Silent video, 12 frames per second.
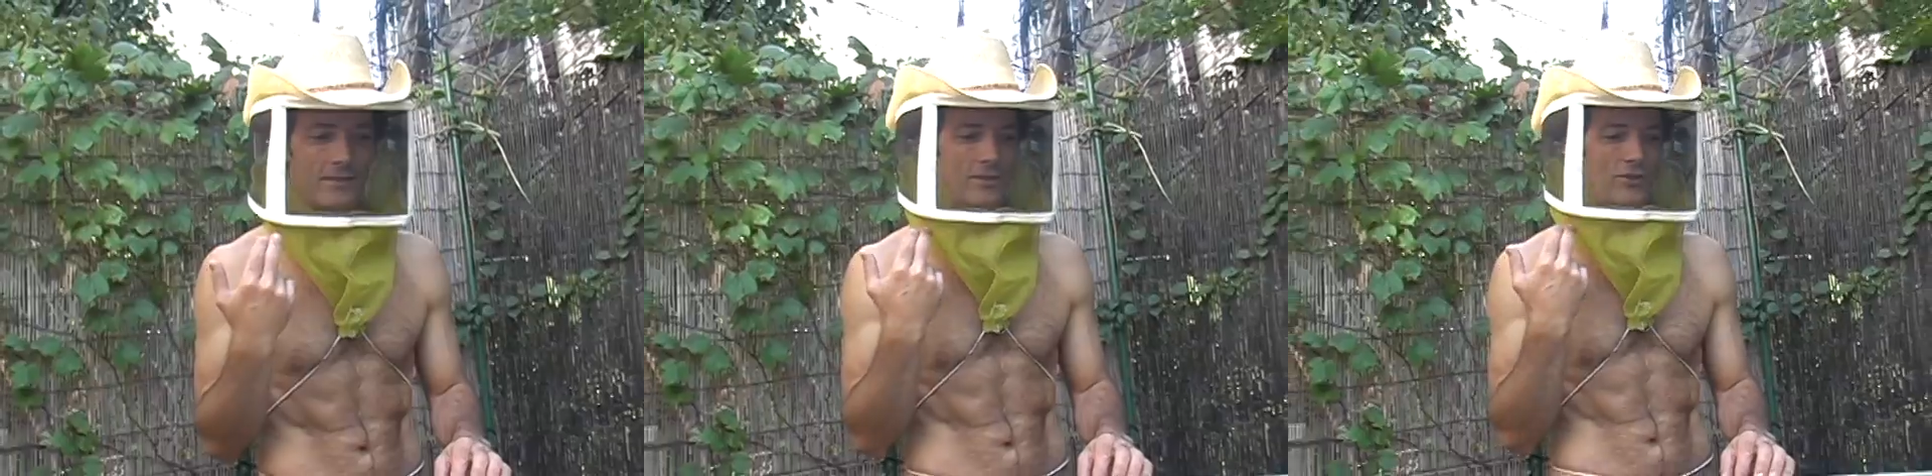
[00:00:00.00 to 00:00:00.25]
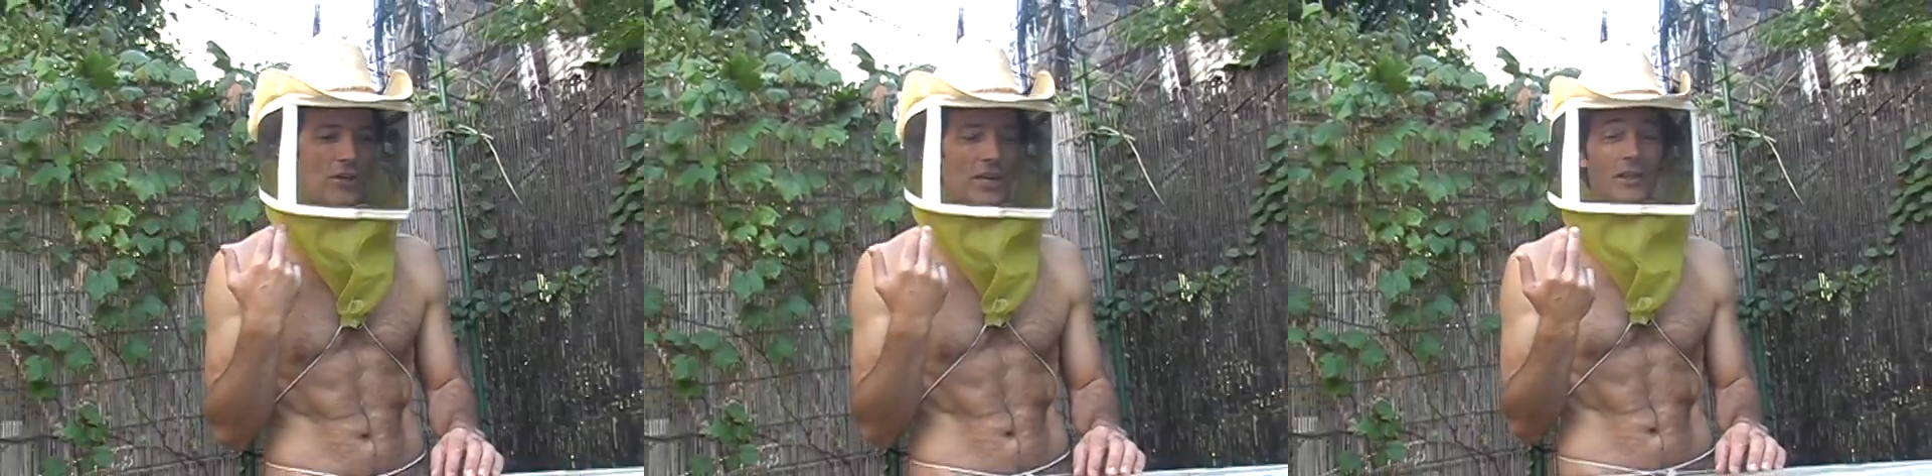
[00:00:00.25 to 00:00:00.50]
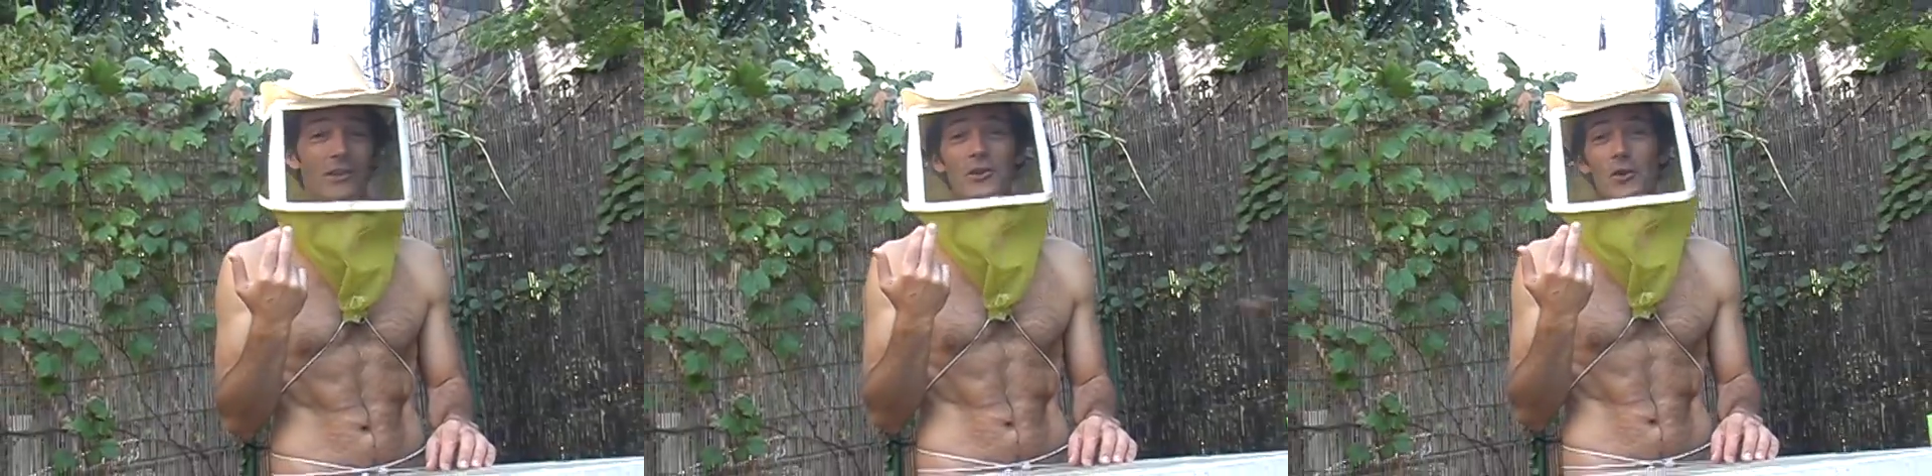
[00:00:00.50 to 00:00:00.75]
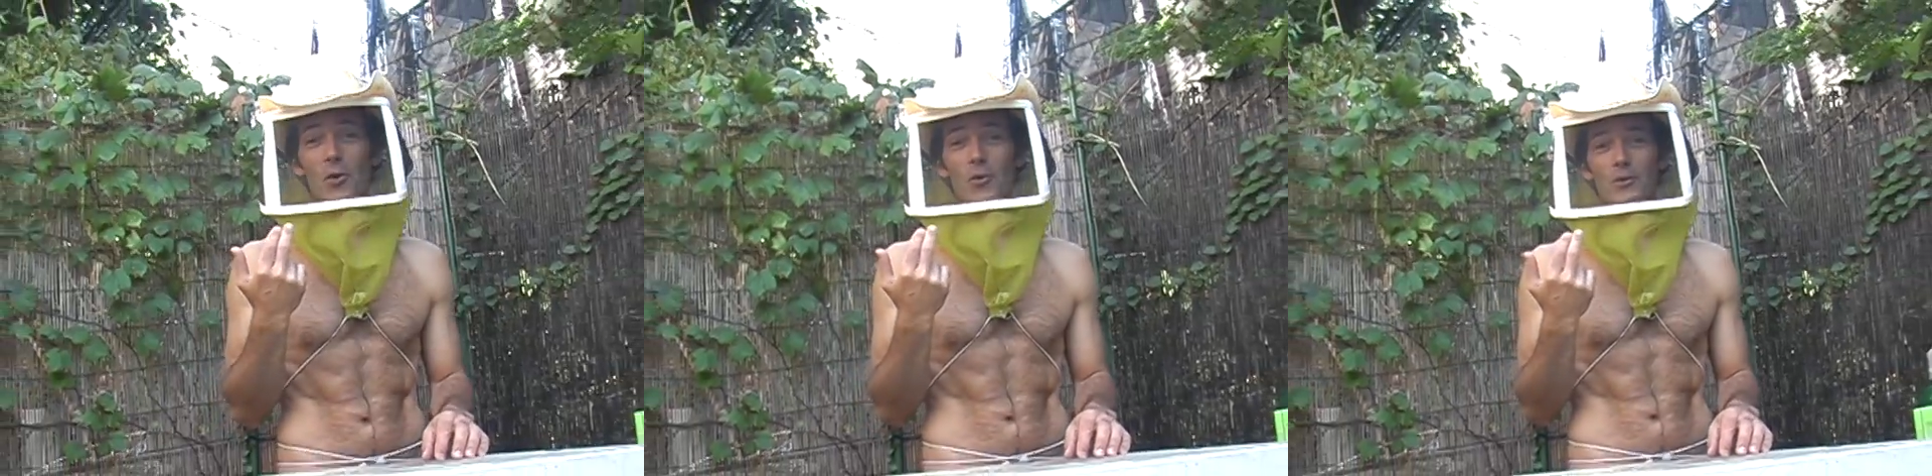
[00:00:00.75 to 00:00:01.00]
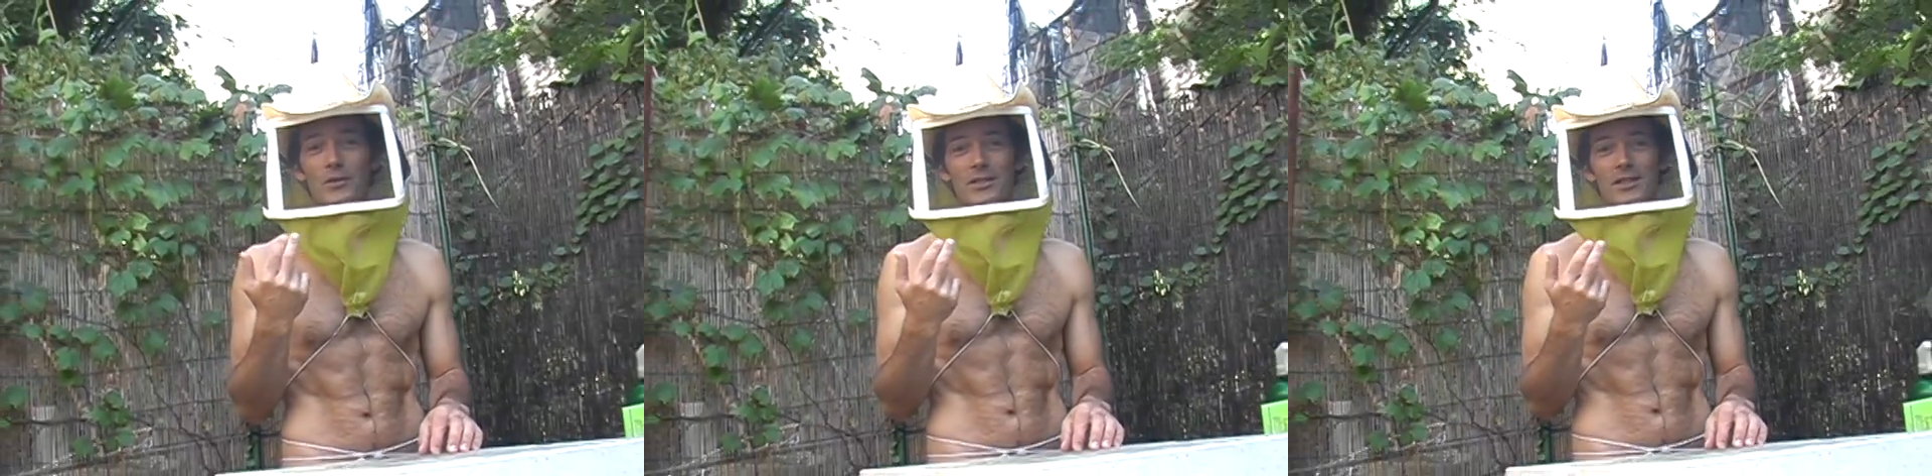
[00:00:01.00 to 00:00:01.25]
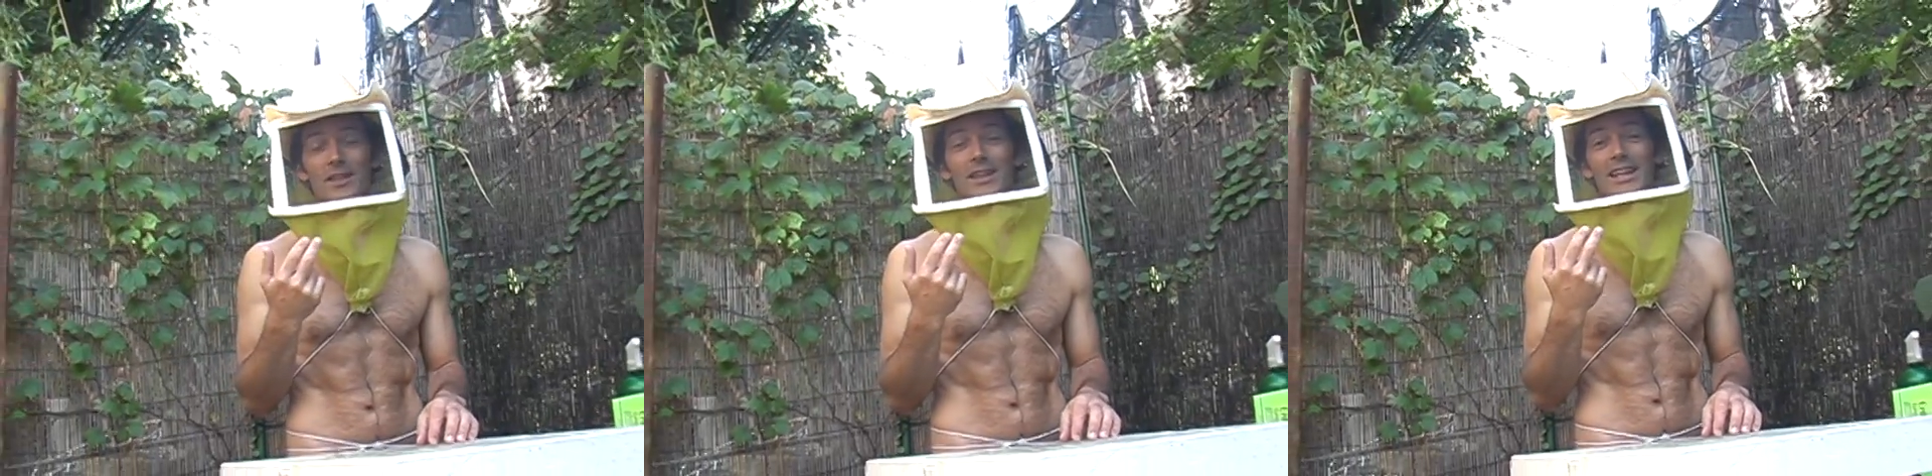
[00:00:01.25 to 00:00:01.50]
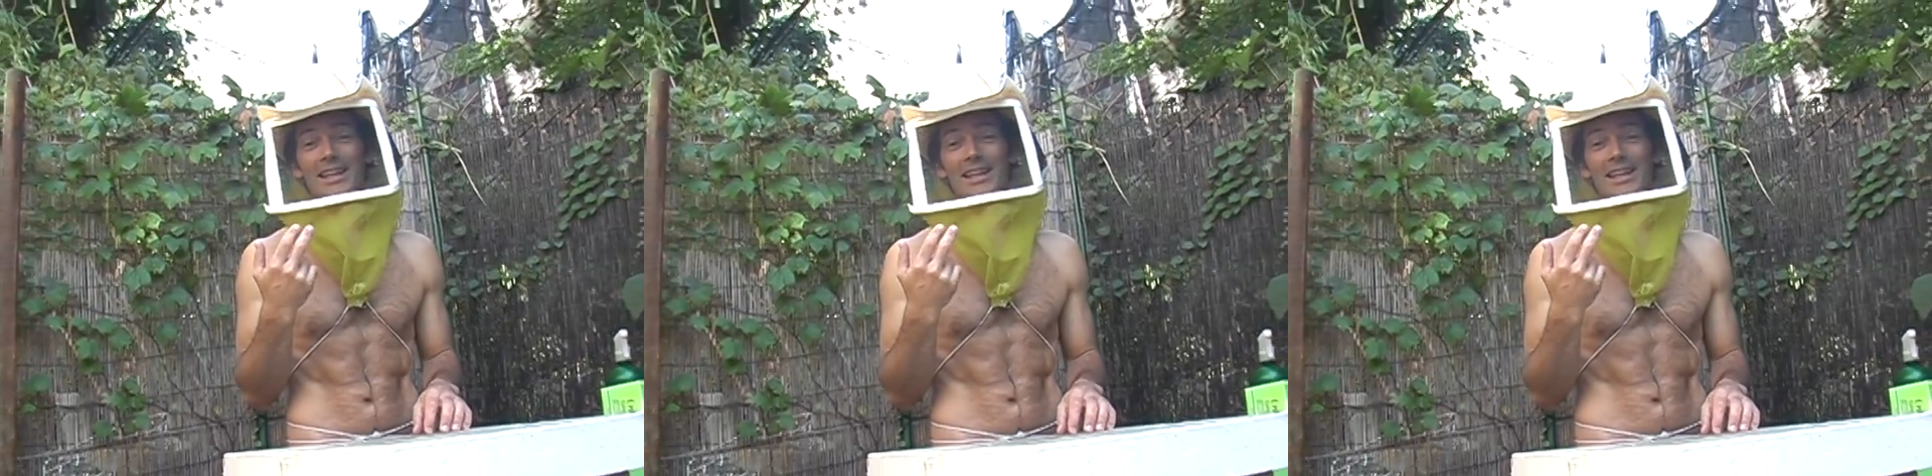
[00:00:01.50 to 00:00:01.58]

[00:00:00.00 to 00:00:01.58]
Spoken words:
the cheek, the nose, the